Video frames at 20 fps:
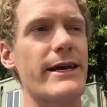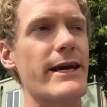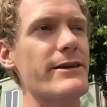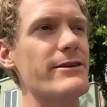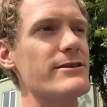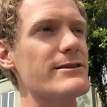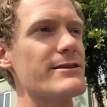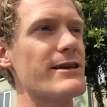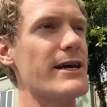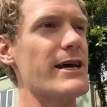Can
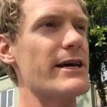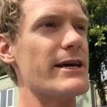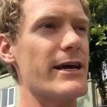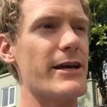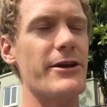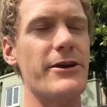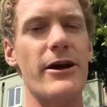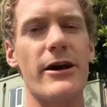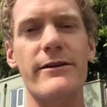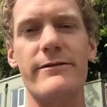you
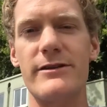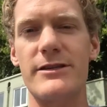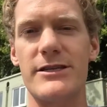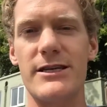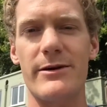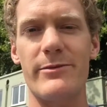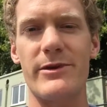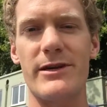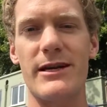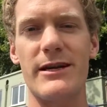go to the
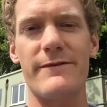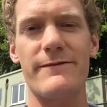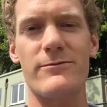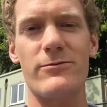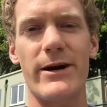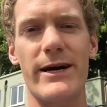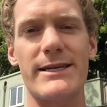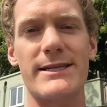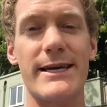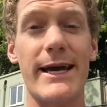gym and lift
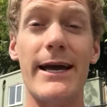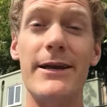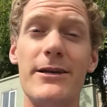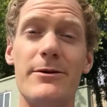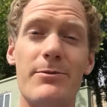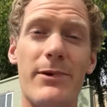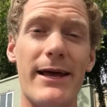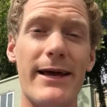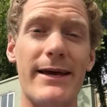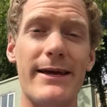weights? Can you
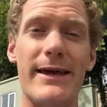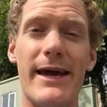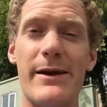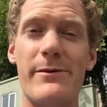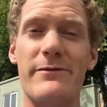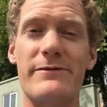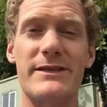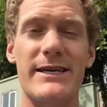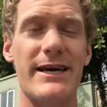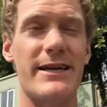play a
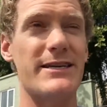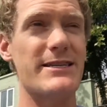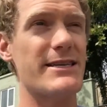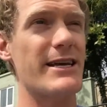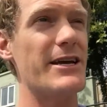game of tennis?